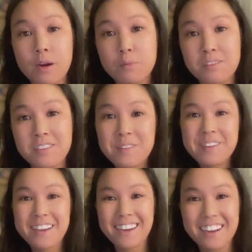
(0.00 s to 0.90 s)
I hope to see
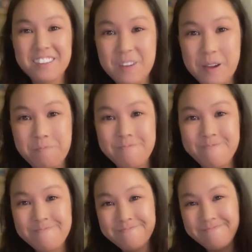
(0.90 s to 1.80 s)
you again next time.
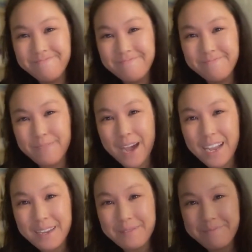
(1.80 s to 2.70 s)

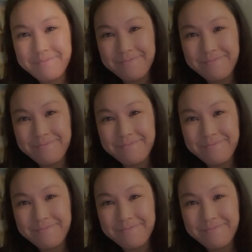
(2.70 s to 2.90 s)
Bye!